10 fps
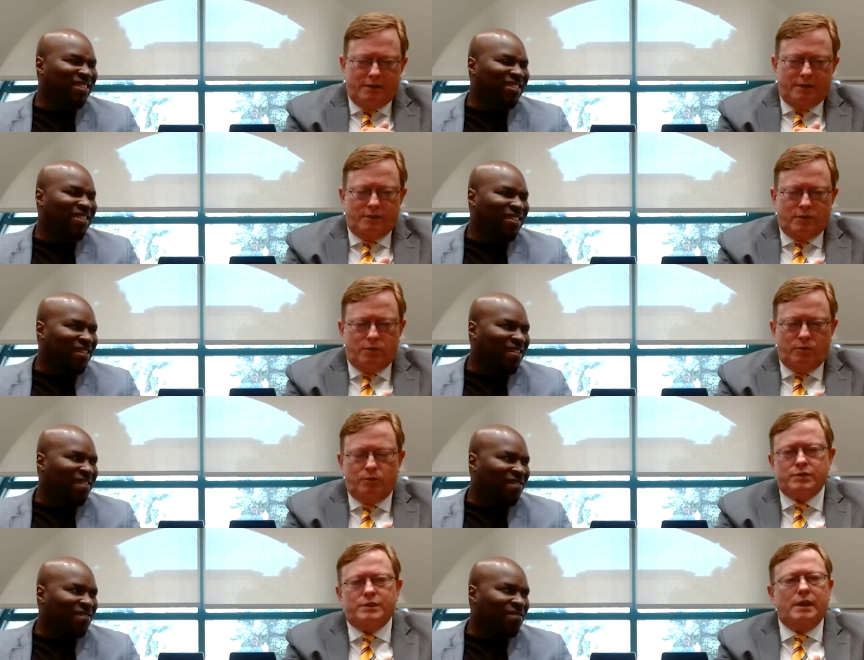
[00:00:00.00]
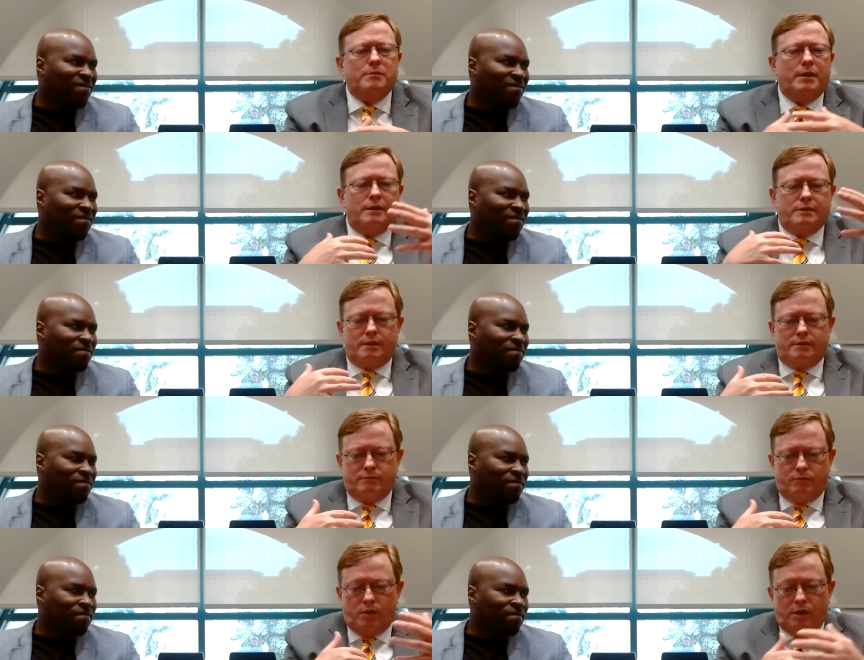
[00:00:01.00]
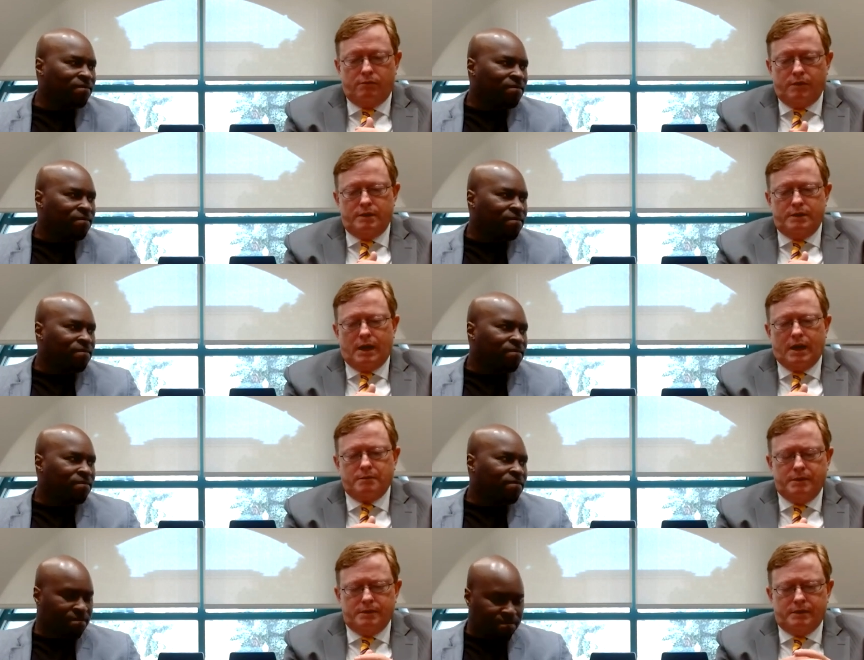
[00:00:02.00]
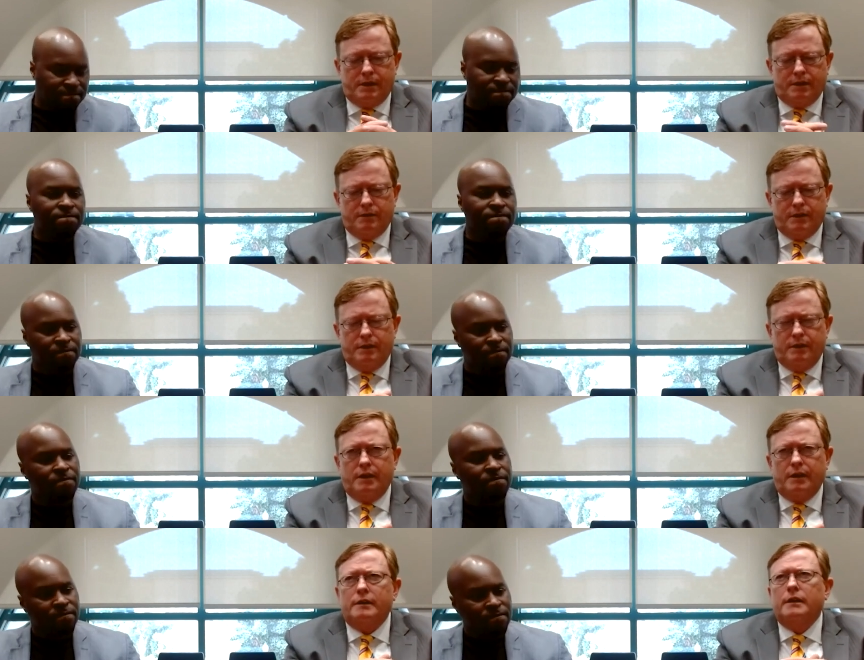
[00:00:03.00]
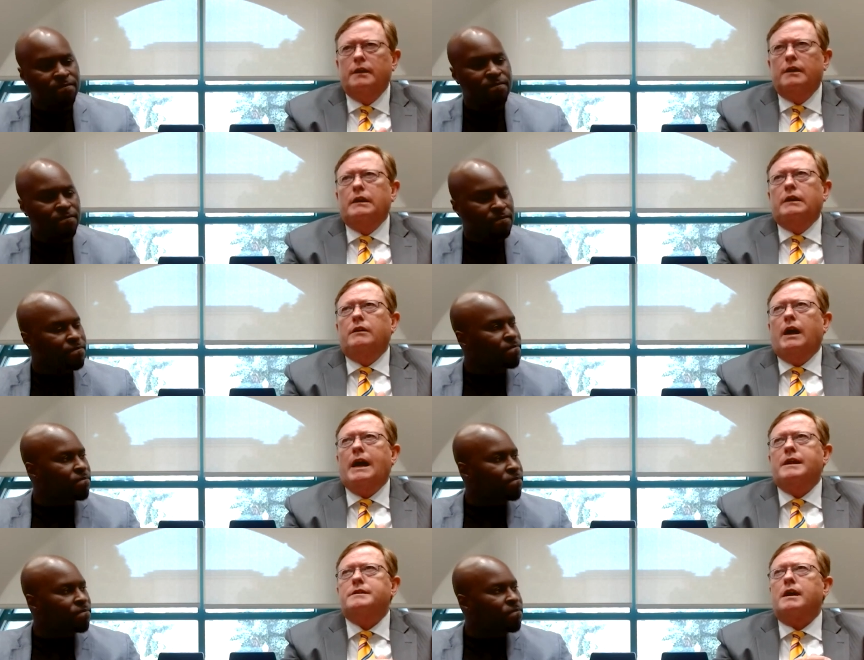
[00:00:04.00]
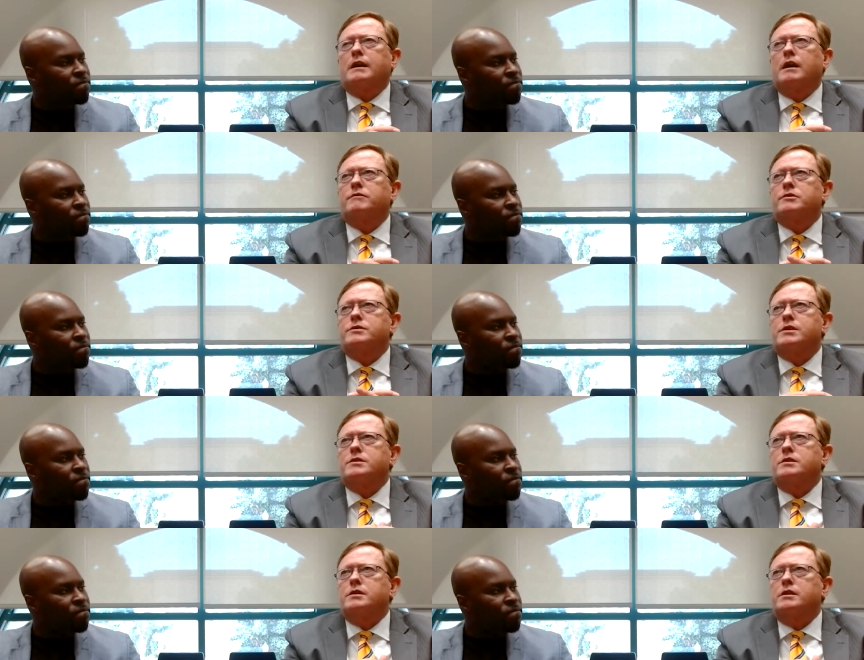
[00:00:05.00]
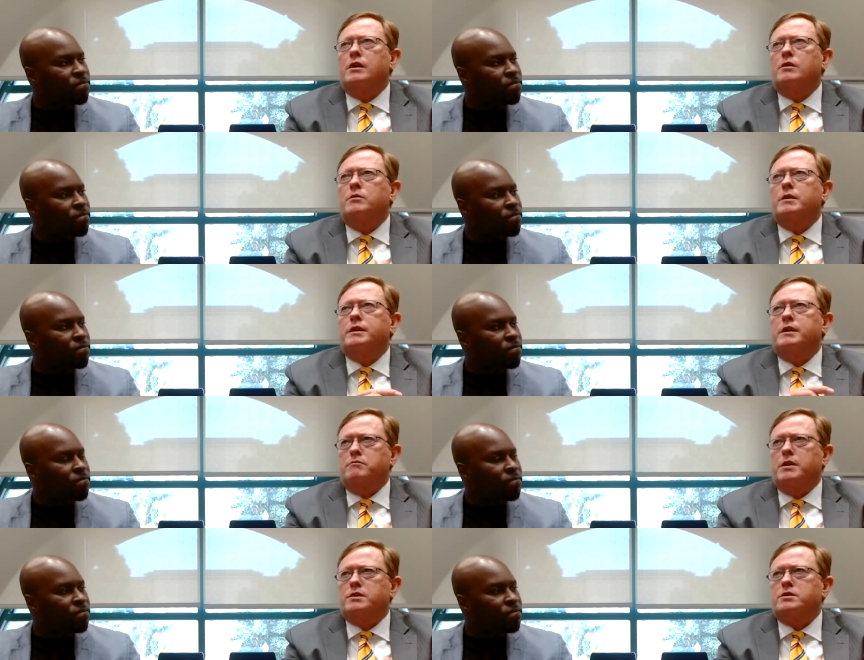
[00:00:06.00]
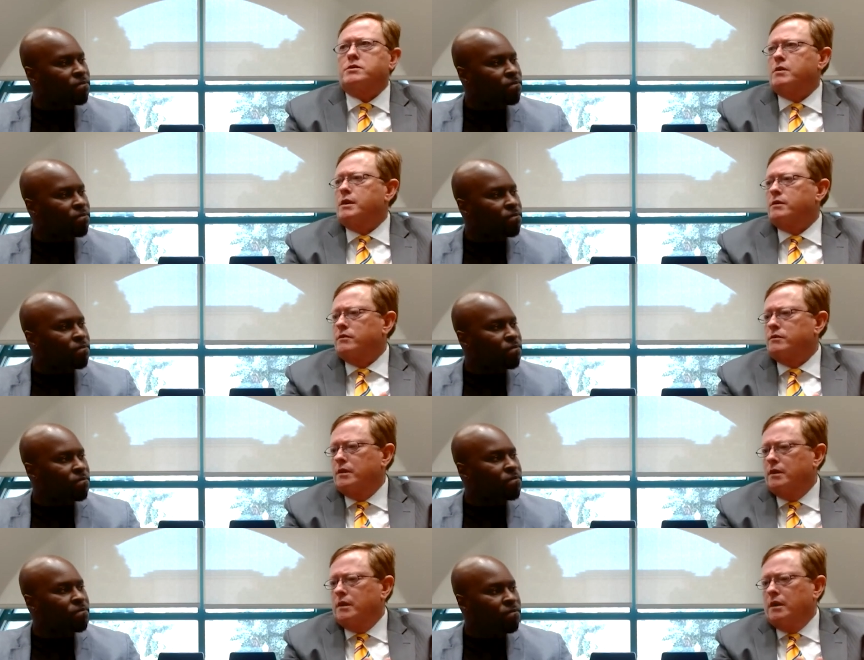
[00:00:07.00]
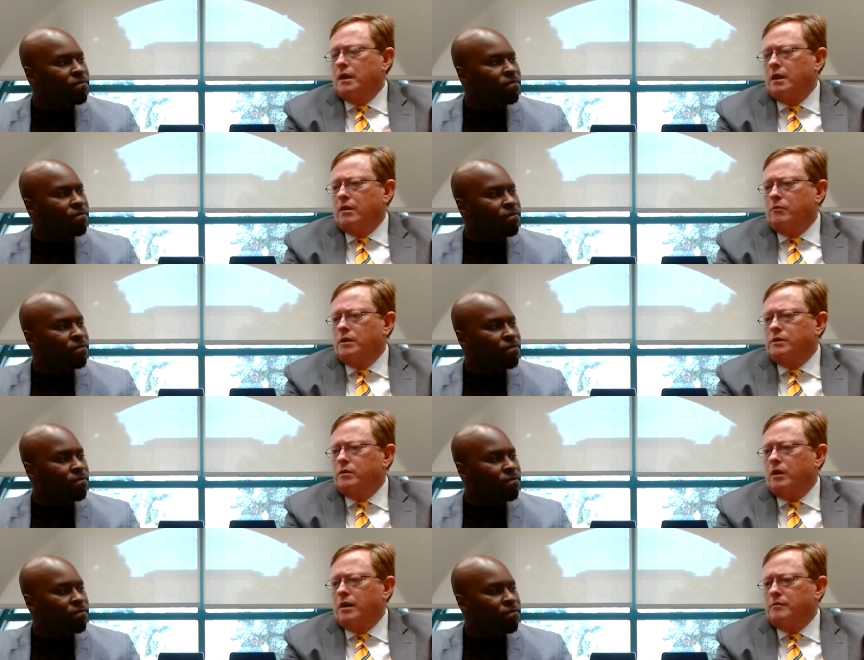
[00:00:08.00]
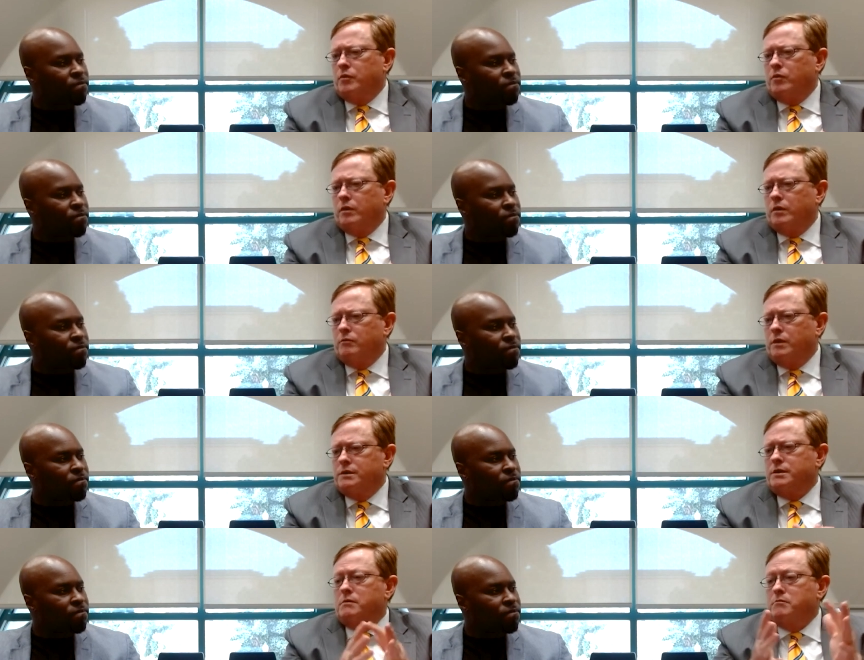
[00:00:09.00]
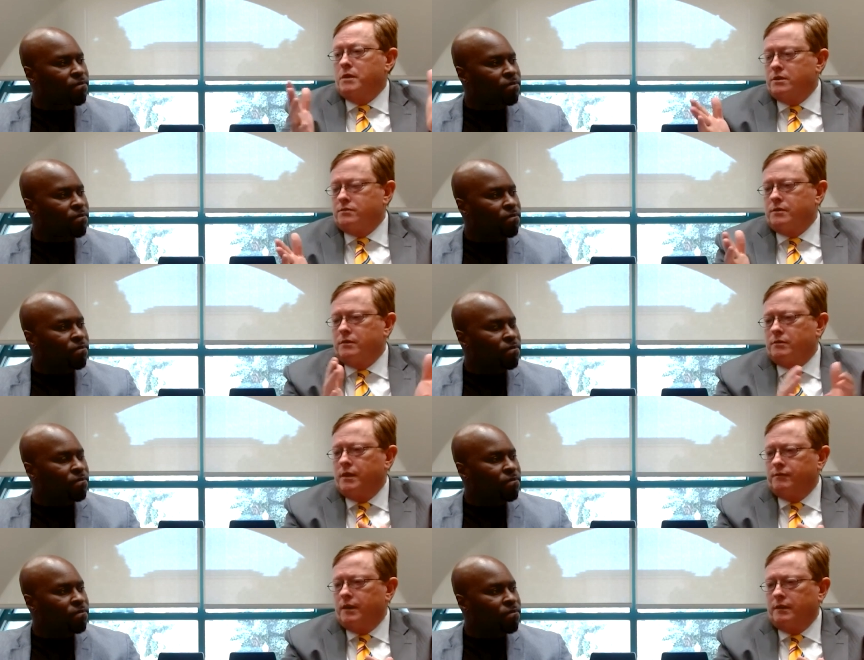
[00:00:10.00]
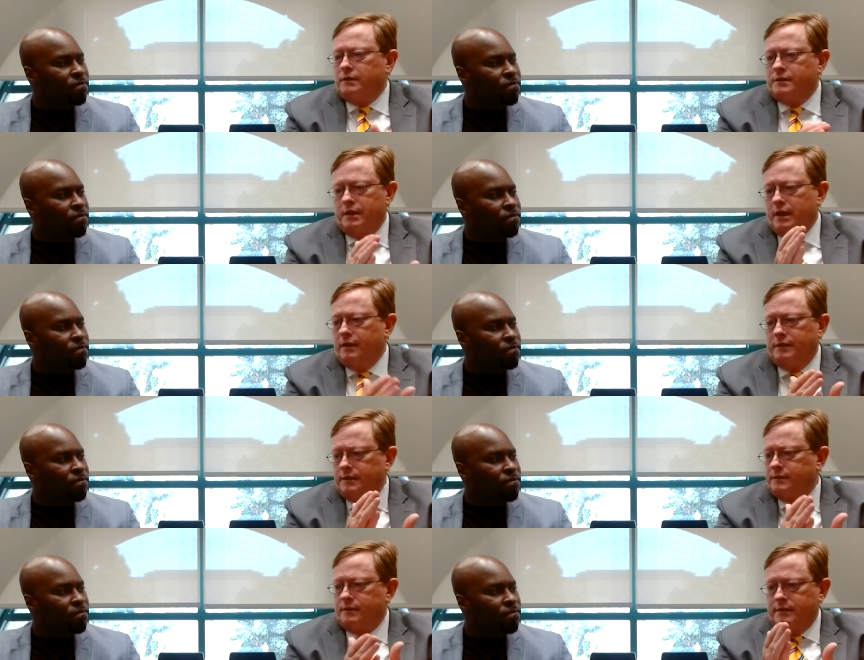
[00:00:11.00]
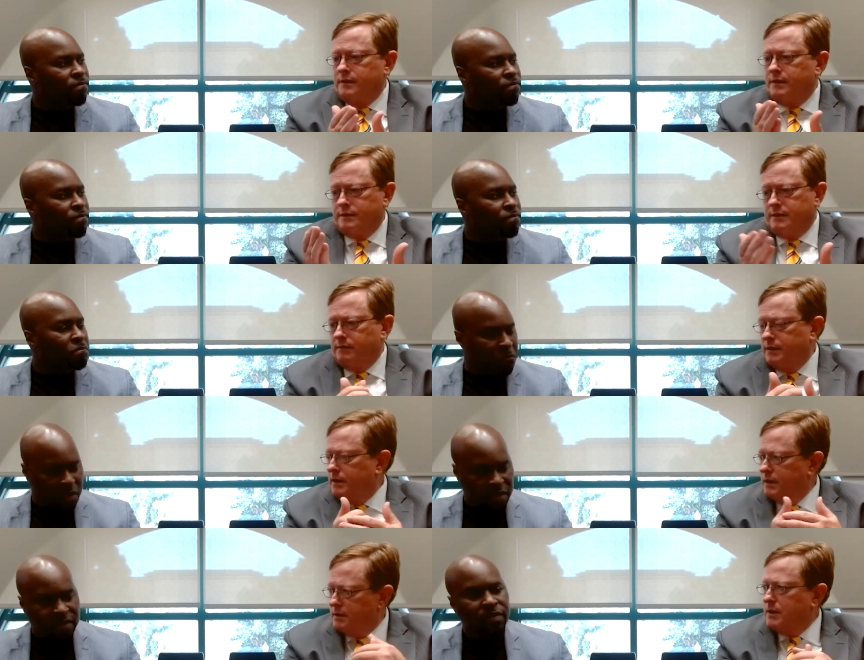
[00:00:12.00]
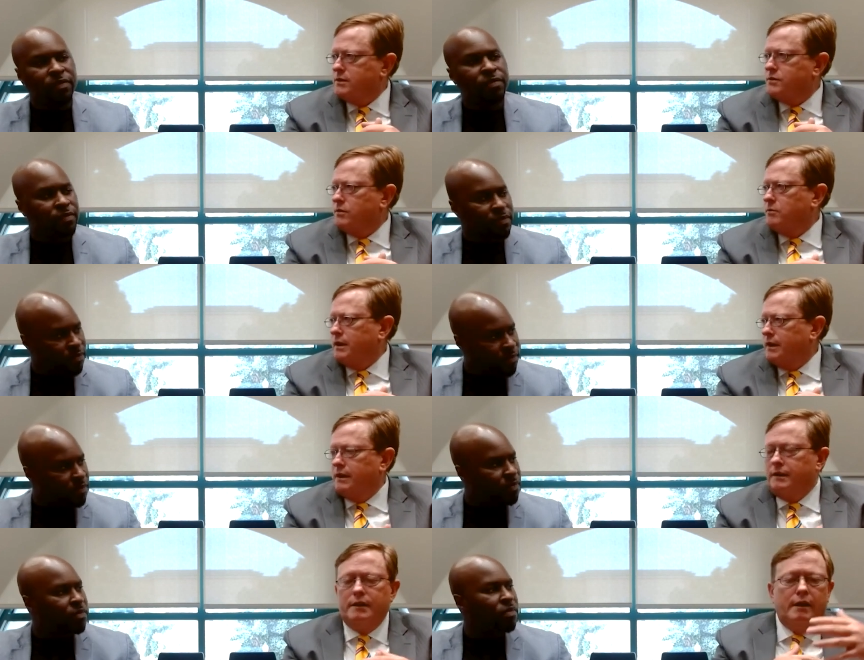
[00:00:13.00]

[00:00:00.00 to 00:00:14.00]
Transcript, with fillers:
Speaker 1: a, a, full statement. It's a well written document there. And, uh, you know, how does that conversation go with the administrator uh, when you onboard? And what does the administrator, quite frankly, said, hey, these are the things that we need to make sure we hit?